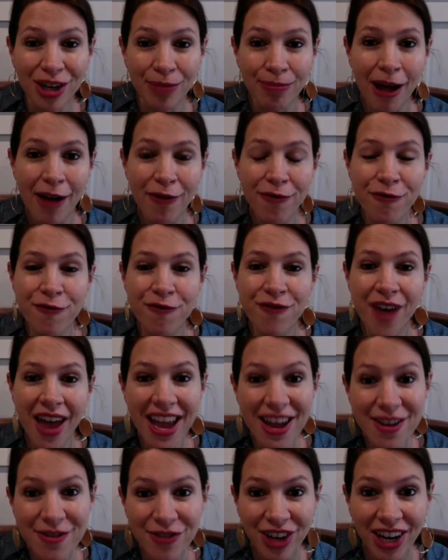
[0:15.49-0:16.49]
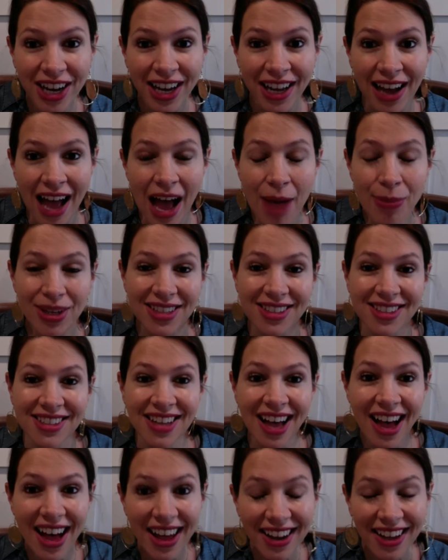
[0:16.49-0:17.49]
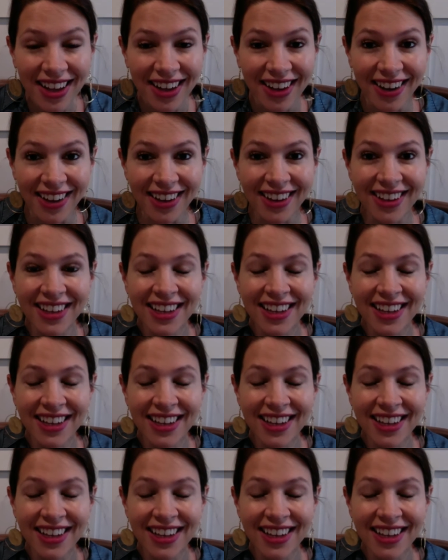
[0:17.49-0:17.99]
my favorite. I'm excited."